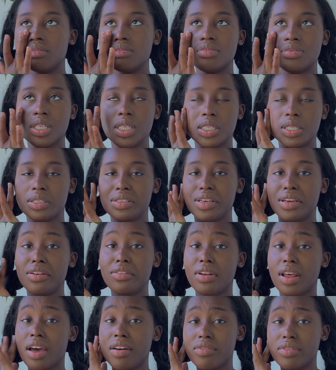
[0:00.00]
just because I
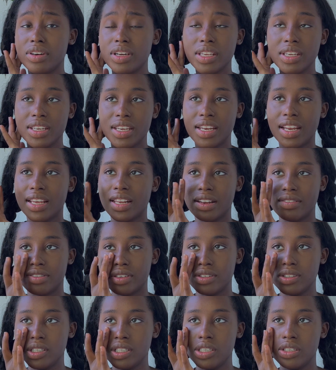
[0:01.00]
don't have one and I
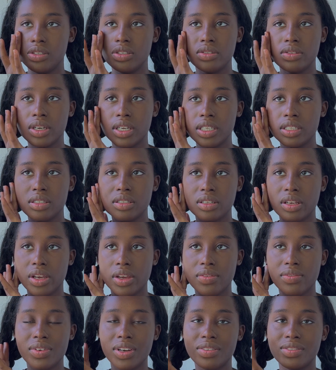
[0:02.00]
never really use one, so
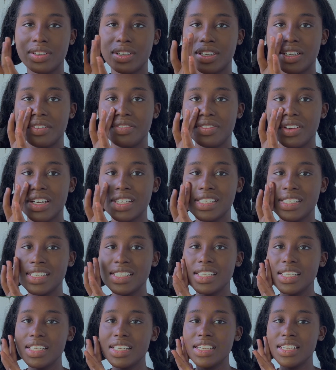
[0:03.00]
I've never
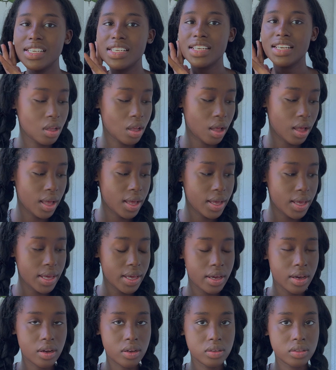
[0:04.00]
invested in it.
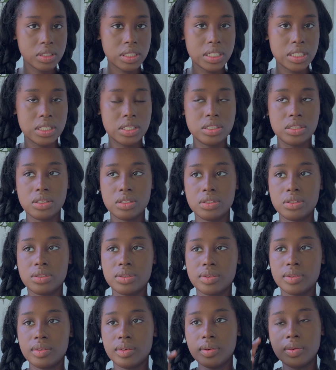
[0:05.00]
I always
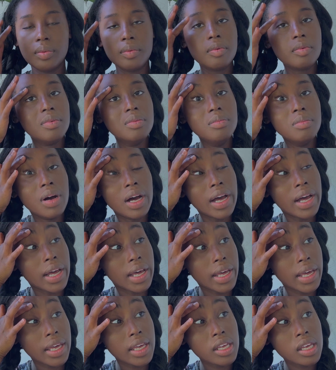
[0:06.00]
do
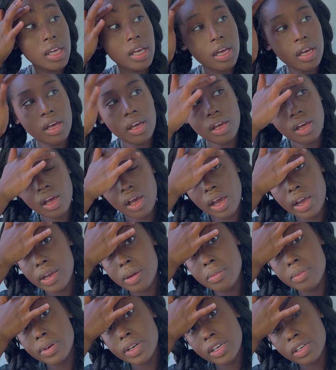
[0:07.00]
my
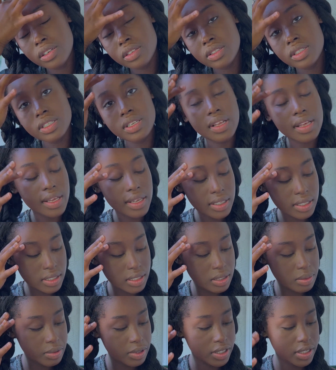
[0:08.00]
eyebrows
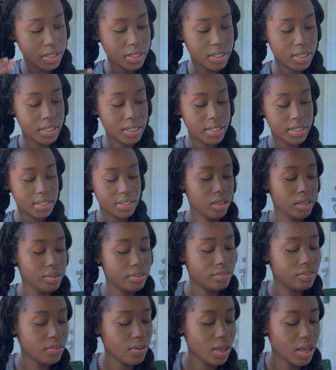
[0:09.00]
next because
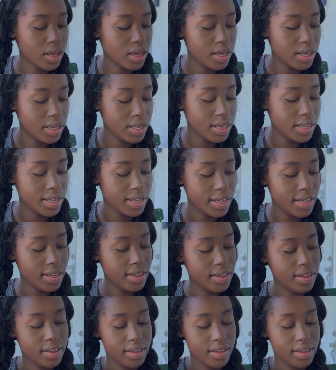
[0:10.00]
if I